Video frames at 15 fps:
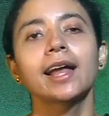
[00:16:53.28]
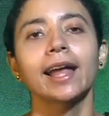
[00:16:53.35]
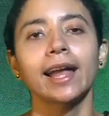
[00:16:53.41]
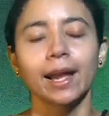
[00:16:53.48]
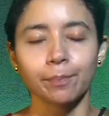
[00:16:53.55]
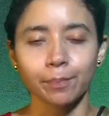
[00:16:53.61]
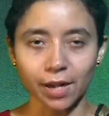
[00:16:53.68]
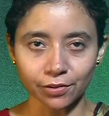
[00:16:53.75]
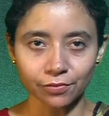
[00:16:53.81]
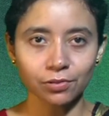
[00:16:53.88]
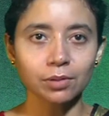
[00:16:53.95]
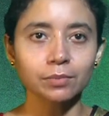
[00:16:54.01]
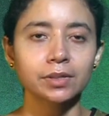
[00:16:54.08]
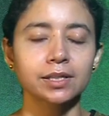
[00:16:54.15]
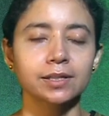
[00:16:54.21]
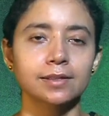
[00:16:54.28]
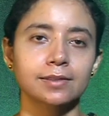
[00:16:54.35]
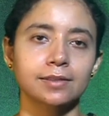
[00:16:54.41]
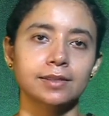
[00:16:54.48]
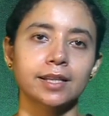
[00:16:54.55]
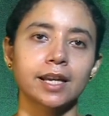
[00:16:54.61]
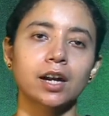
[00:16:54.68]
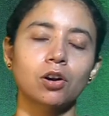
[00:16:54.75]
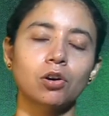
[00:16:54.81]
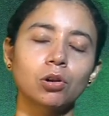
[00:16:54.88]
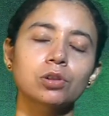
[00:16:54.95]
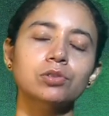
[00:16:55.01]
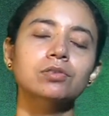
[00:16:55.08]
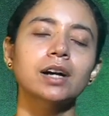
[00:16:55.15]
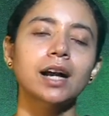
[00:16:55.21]
Apart from this, there are
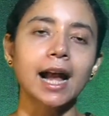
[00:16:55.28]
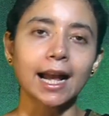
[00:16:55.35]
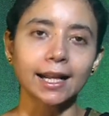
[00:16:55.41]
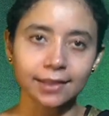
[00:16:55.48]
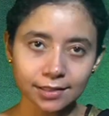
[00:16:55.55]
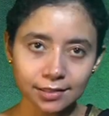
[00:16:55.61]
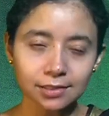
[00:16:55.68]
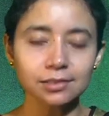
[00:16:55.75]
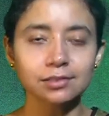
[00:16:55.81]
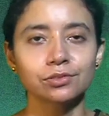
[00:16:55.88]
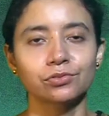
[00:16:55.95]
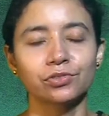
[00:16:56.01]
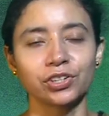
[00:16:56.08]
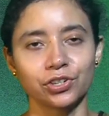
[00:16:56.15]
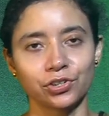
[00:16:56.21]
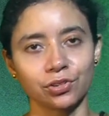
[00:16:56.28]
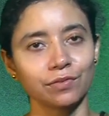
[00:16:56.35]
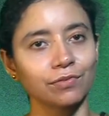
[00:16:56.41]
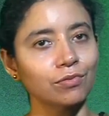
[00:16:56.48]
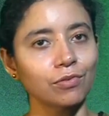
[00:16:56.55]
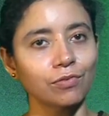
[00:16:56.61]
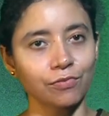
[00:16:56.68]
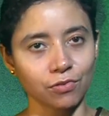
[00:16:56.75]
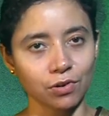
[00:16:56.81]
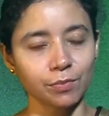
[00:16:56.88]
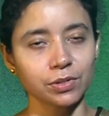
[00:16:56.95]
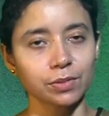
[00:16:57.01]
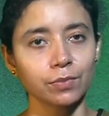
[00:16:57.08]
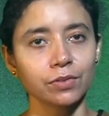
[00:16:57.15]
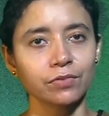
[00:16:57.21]
also other traditional folk
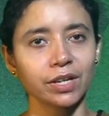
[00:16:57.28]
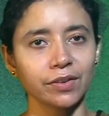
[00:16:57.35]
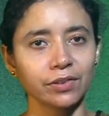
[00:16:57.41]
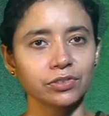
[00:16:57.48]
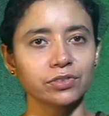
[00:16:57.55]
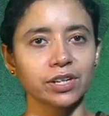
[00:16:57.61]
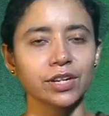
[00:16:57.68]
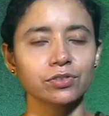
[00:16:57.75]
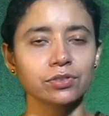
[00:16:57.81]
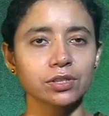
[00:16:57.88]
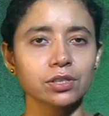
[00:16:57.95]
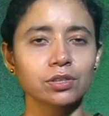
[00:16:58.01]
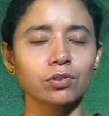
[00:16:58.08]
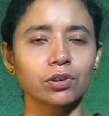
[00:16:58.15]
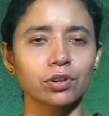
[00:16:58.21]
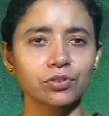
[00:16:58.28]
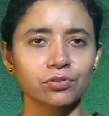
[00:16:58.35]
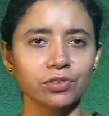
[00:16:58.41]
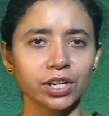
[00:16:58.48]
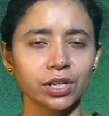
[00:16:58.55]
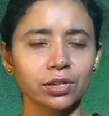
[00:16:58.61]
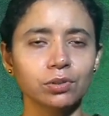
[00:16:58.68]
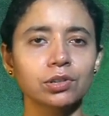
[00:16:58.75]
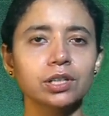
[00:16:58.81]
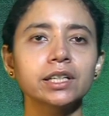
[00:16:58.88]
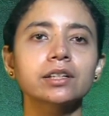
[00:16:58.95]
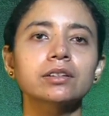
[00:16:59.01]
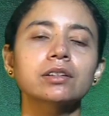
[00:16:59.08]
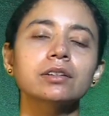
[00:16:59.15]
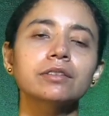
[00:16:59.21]
forms, but we are trying to just concentrate
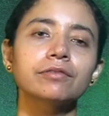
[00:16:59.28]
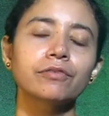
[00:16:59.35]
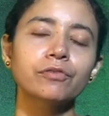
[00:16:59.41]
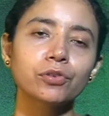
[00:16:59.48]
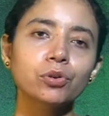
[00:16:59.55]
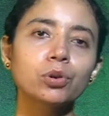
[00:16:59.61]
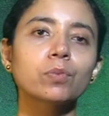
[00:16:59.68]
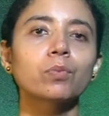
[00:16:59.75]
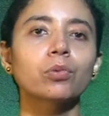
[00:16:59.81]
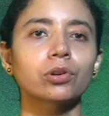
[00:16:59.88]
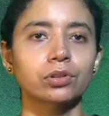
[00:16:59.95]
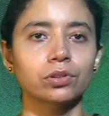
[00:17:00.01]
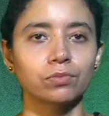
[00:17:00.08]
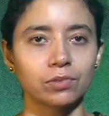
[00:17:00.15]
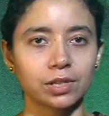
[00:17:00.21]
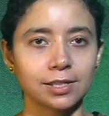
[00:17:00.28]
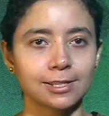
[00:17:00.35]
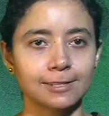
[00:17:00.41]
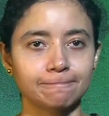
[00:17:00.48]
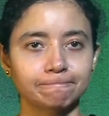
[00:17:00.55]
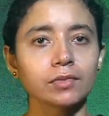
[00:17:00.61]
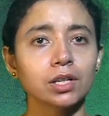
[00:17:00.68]
only on a few important ones.